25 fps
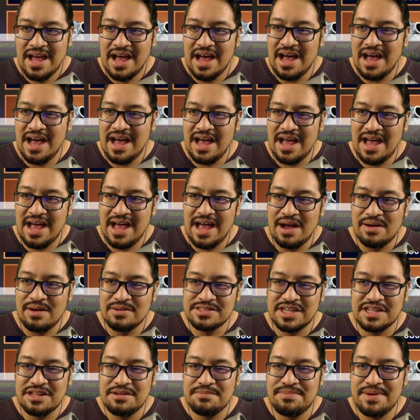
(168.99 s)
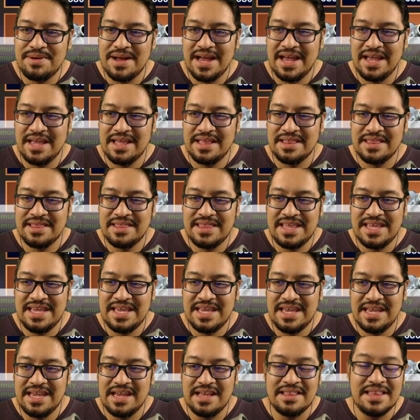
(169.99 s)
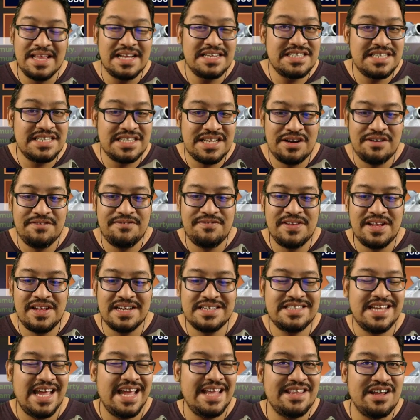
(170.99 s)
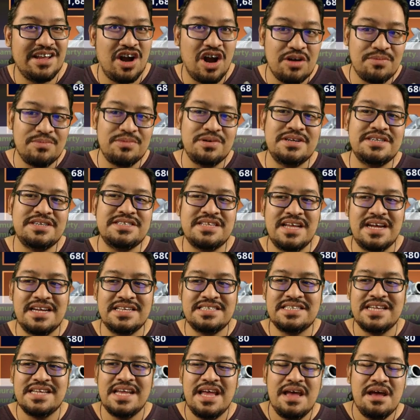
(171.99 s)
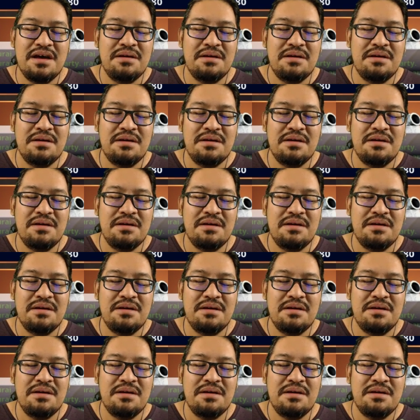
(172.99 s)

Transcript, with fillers: uh, I was gonna buy the legendary flux and the armory slots,